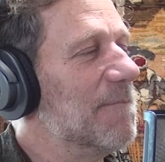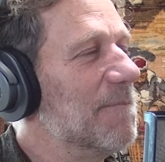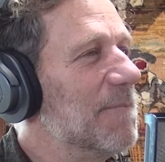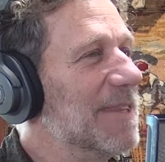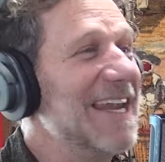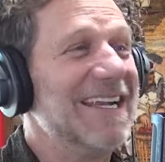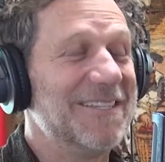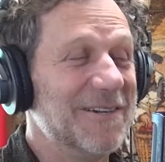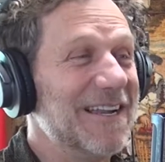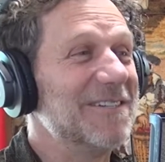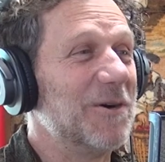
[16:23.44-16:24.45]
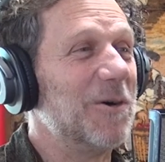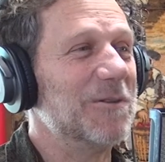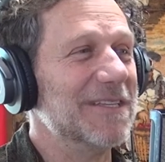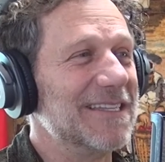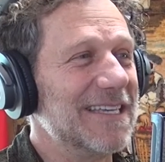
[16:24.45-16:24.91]
But then I turned on
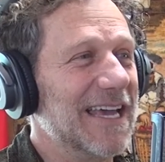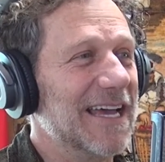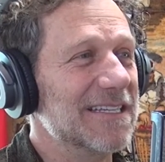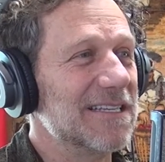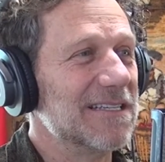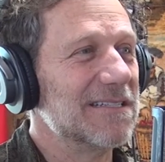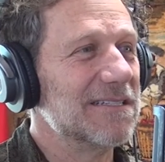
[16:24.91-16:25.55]
cold at the end.